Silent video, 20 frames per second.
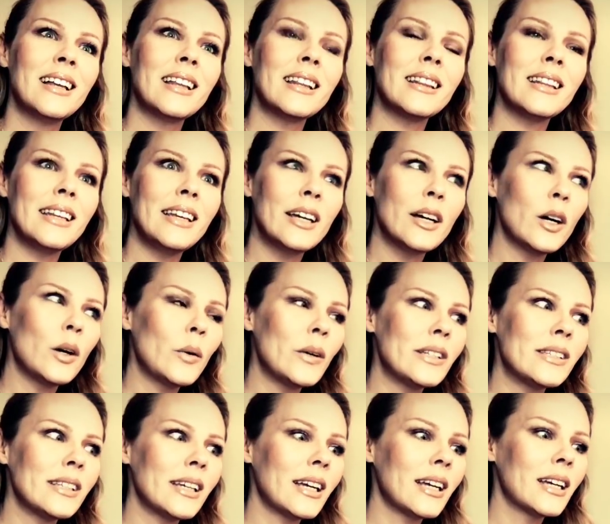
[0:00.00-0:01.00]
Leo
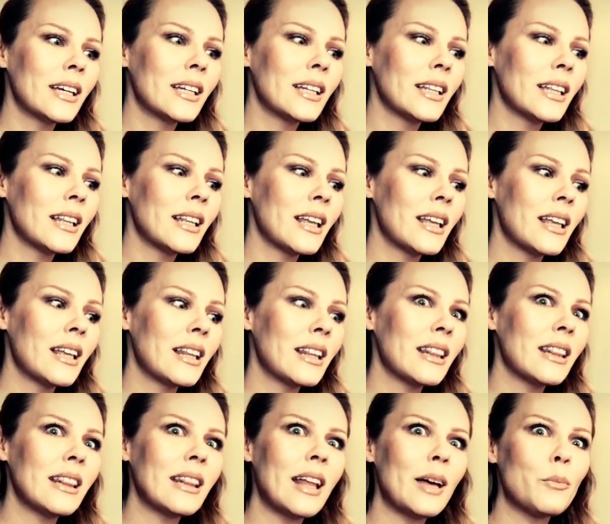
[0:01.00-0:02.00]
is like
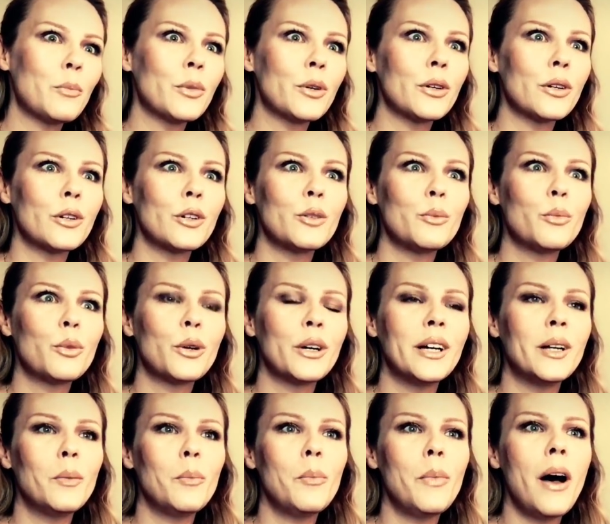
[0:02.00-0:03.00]
leopard
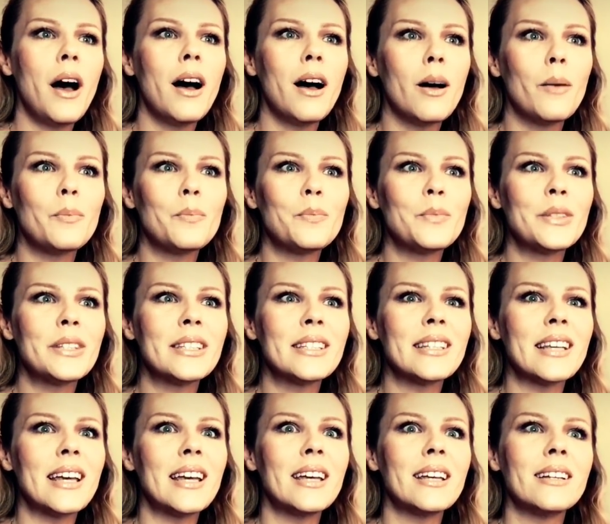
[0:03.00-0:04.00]
print pumps,
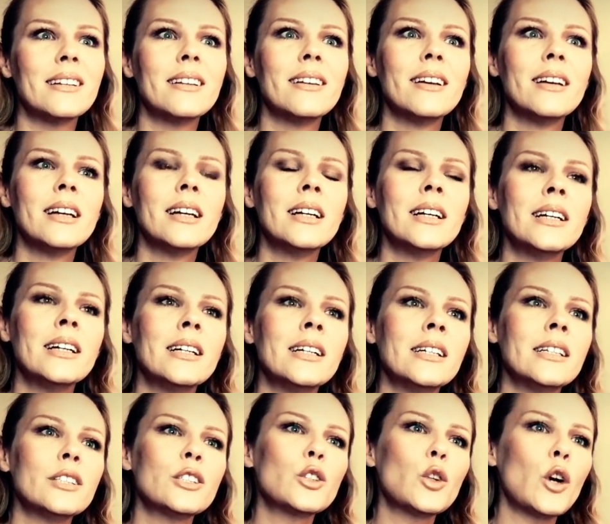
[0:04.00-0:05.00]
and
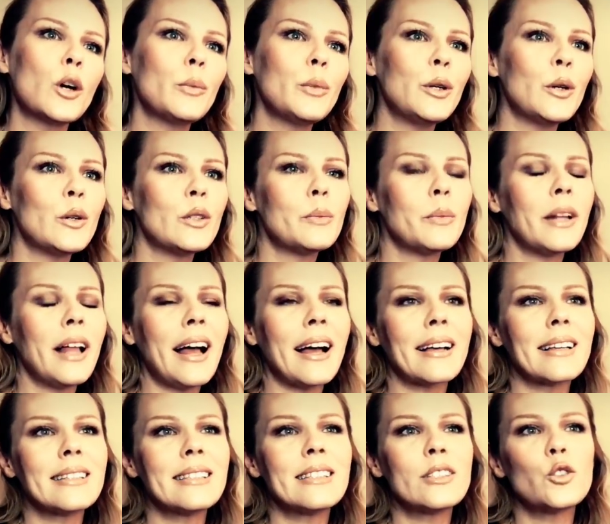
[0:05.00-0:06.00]
Scorpio's
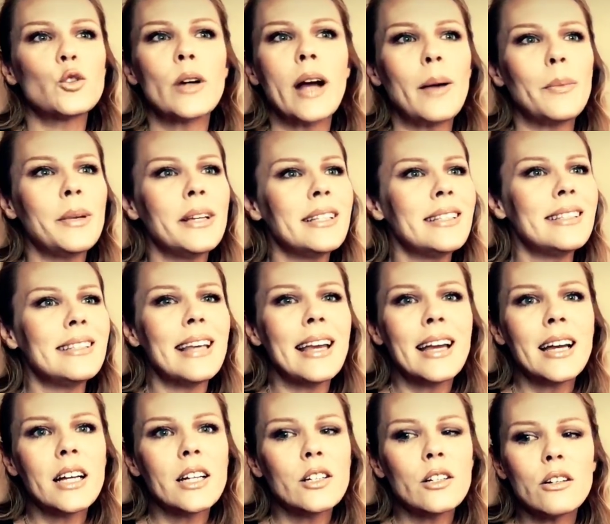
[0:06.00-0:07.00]
black strappy
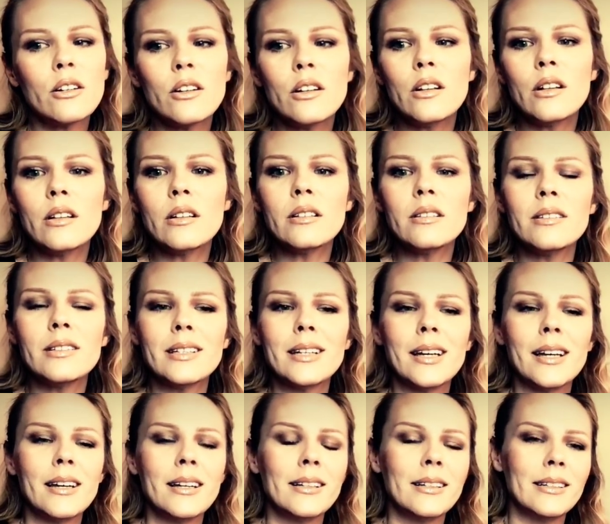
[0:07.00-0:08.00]
sandals,
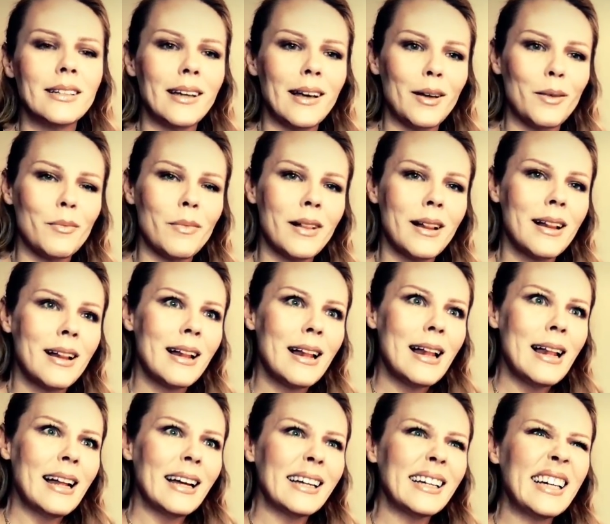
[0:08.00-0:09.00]
and
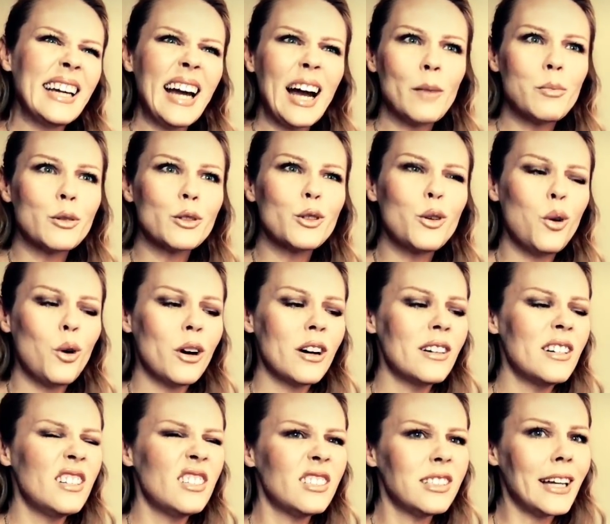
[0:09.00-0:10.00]

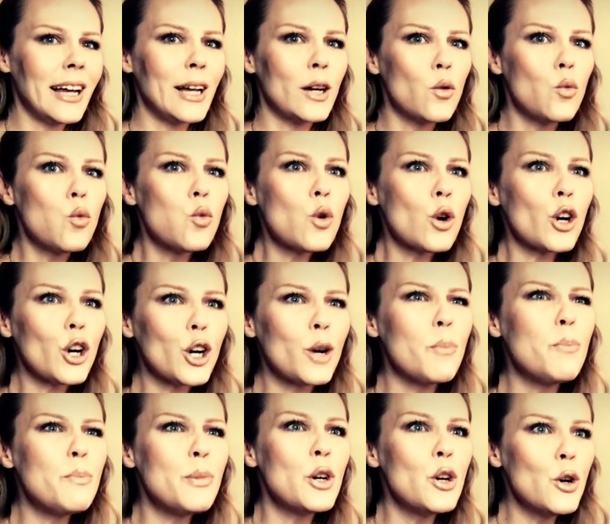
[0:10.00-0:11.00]
Capricorn is like work
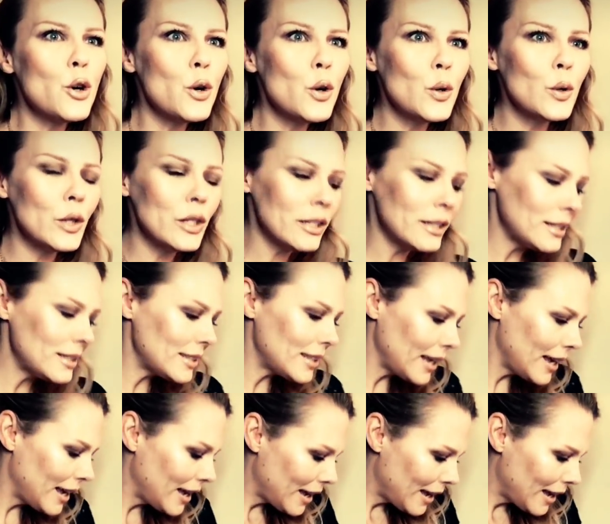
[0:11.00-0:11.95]
boots.